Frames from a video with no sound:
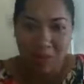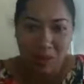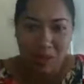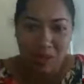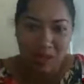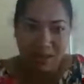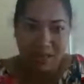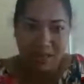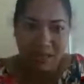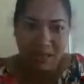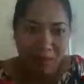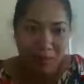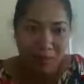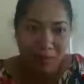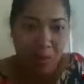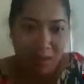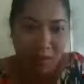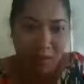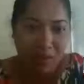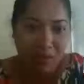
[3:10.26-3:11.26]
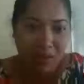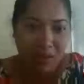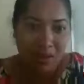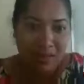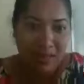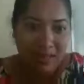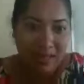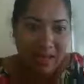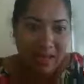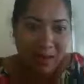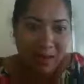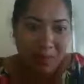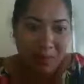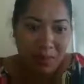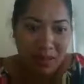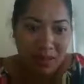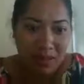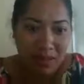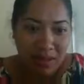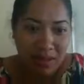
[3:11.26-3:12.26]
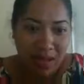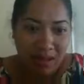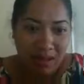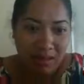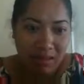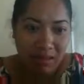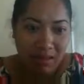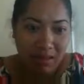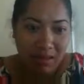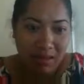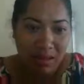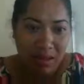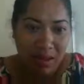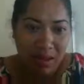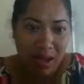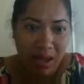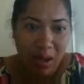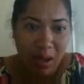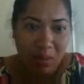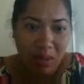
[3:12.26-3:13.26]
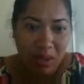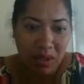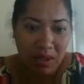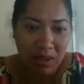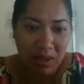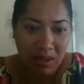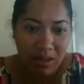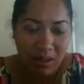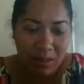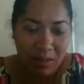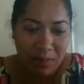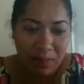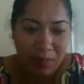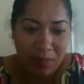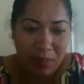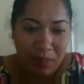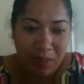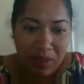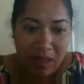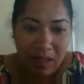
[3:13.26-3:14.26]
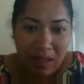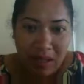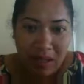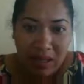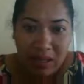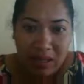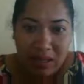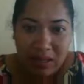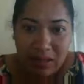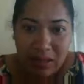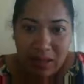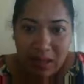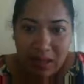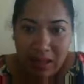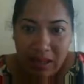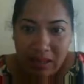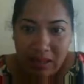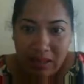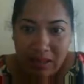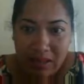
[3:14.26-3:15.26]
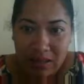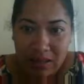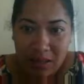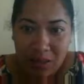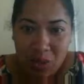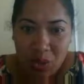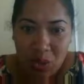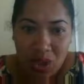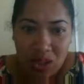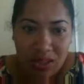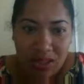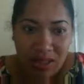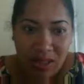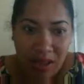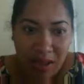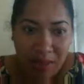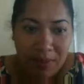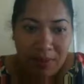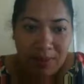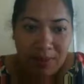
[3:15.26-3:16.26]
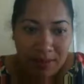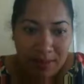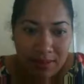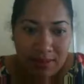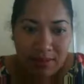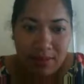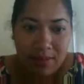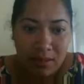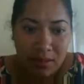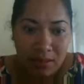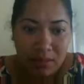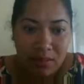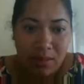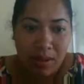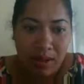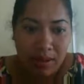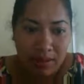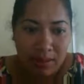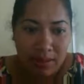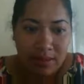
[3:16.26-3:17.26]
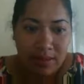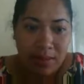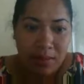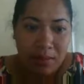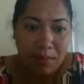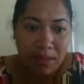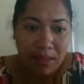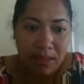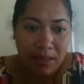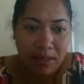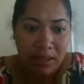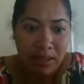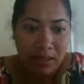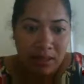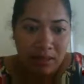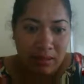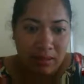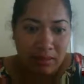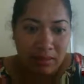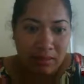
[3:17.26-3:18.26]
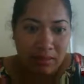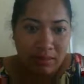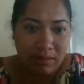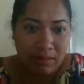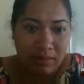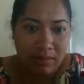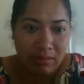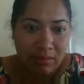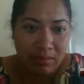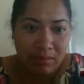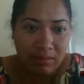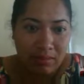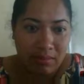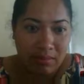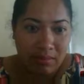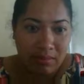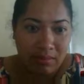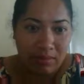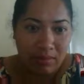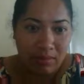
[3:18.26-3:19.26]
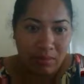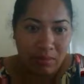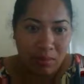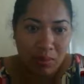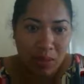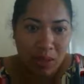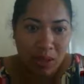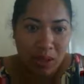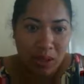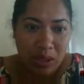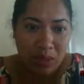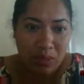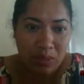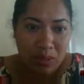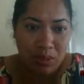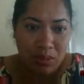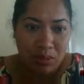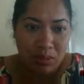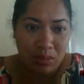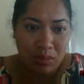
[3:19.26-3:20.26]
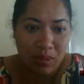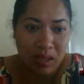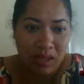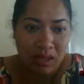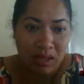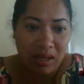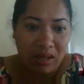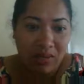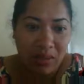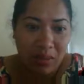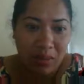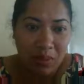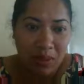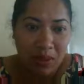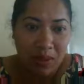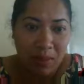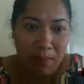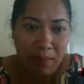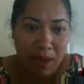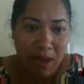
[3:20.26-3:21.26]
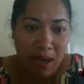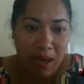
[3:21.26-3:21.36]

before in the previous assignments, I think how the ladies are dressing up is quite simpler than we used to, and even with the men,